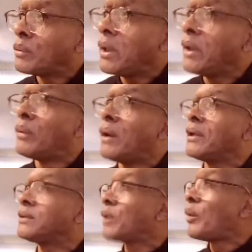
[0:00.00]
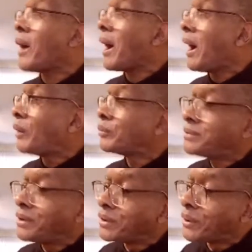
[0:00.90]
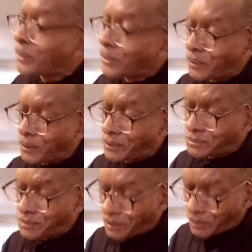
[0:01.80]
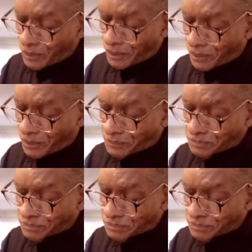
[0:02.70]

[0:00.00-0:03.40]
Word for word: he wants us to go out to the world, to the world.